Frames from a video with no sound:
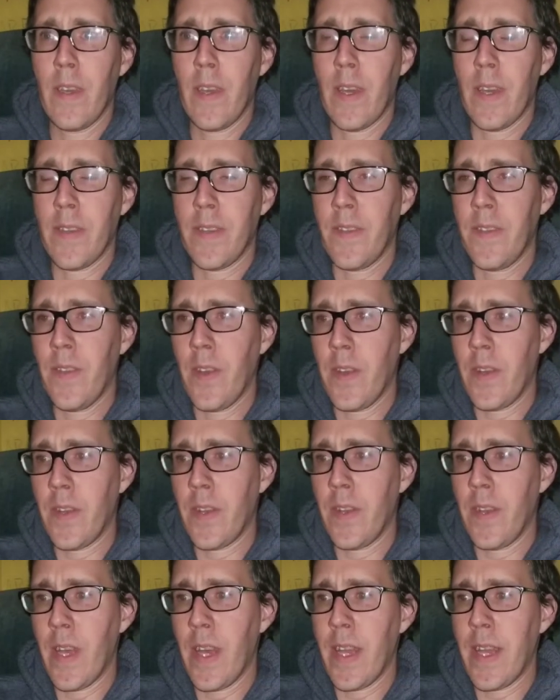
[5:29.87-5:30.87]
I
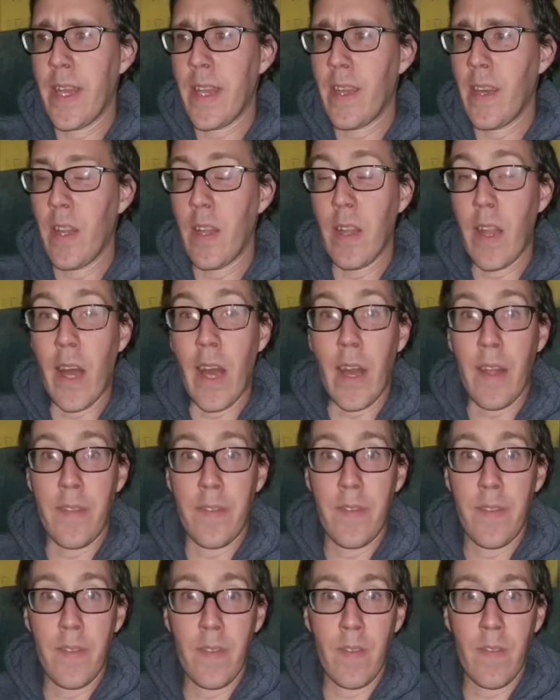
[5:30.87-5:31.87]
started letting a
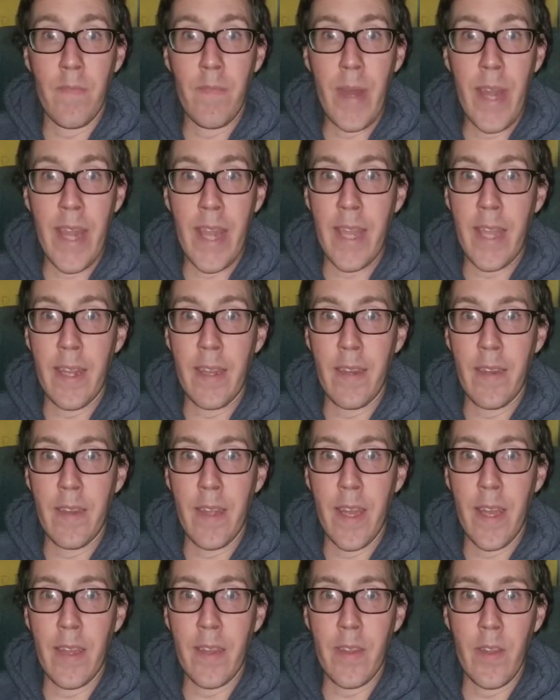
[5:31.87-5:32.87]
lot of pain
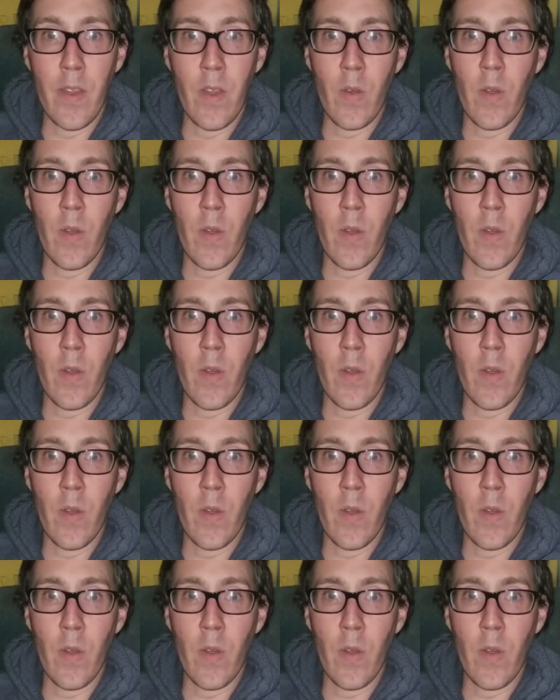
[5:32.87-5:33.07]
go,